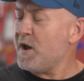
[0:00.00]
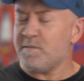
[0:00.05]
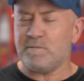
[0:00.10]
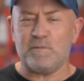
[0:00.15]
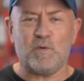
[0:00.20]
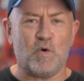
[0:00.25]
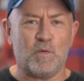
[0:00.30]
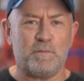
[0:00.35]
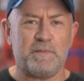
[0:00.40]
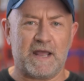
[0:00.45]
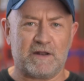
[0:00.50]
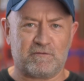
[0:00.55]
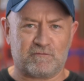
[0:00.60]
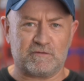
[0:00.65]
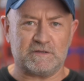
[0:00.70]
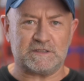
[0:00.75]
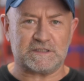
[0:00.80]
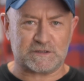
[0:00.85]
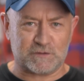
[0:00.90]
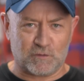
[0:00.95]
more
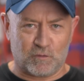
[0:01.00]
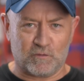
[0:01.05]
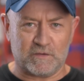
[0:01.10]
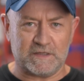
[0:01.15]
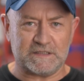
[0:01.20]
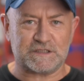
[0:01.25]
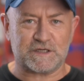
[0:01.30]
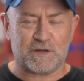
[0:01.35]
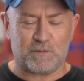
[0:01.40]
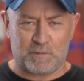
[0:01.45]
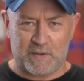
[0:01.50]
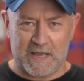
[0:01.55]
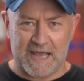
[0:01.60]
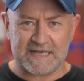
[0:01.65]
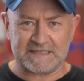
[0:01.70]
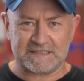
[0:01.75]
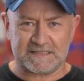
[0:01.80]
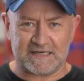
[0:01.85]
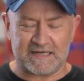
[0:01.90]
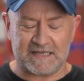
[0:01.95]
battery storage
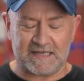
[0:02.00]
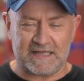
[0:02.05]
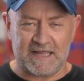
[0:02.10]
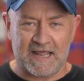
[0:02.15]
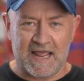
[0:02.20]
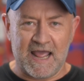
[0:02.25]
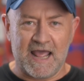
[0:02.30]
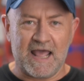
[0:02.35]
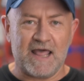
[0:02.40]
capacity